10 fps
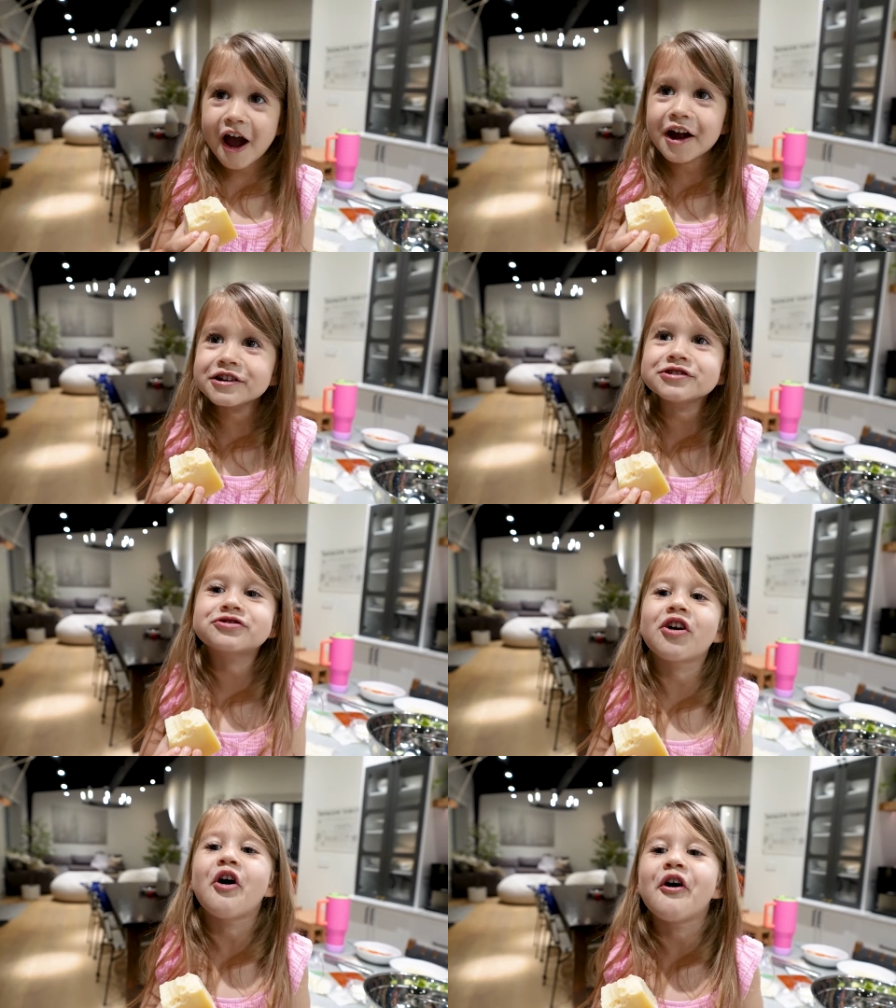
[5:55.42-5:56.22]
Are you
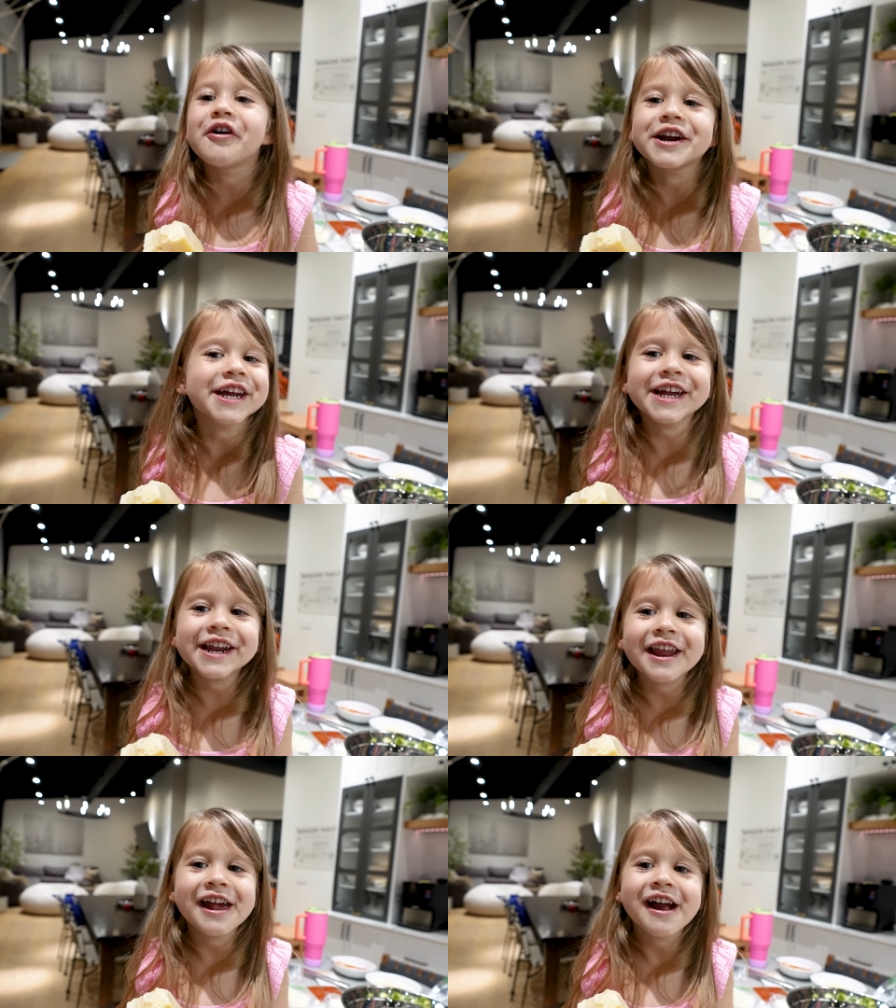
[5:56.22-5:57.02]
recording?
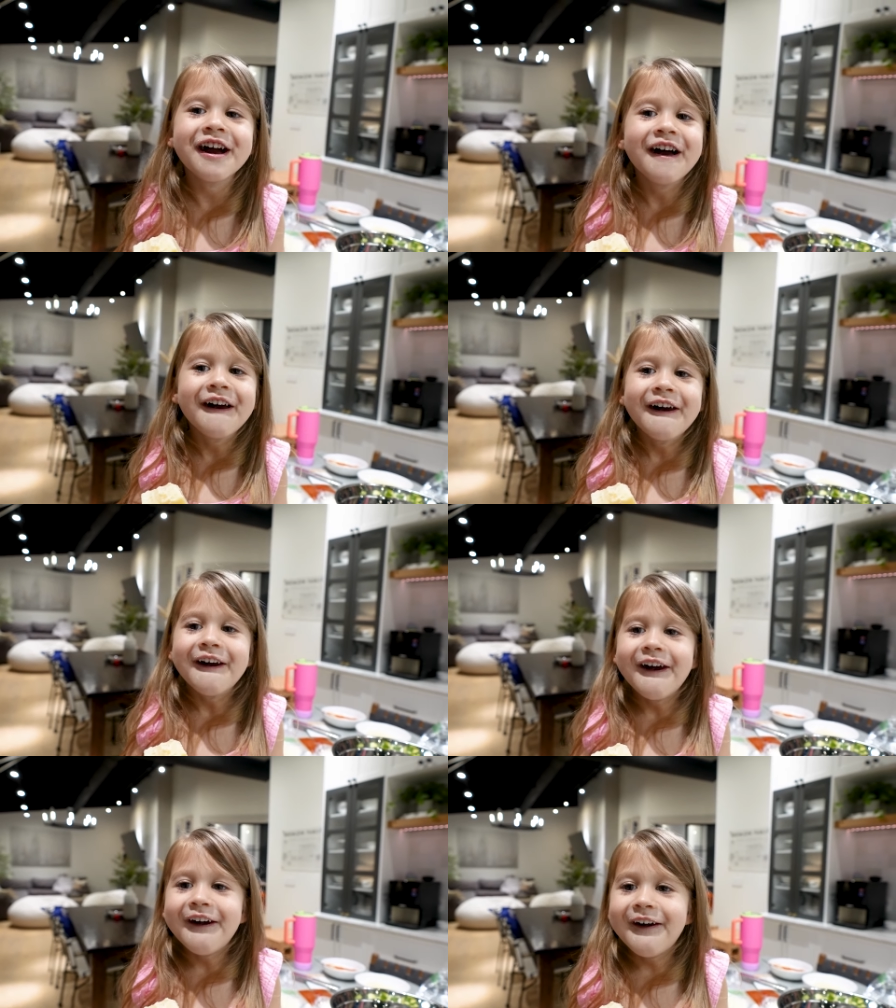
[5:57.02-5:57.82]
Yeah, what are
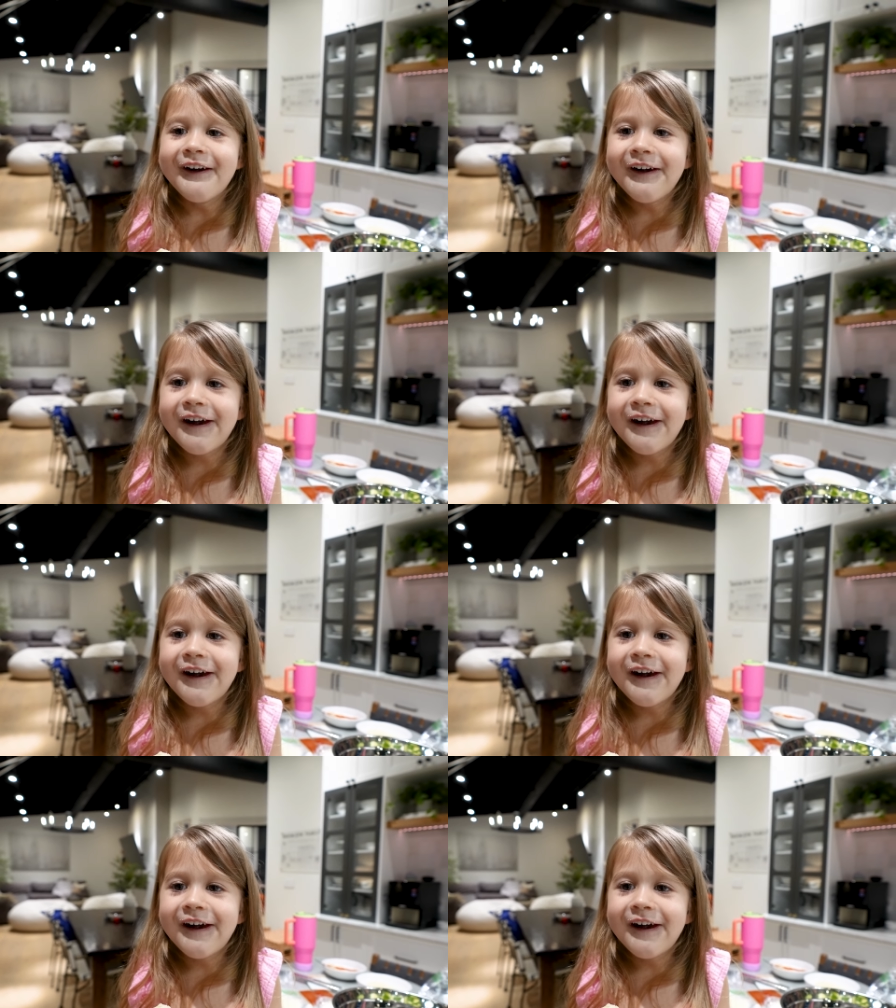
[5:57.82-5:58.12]
you doing?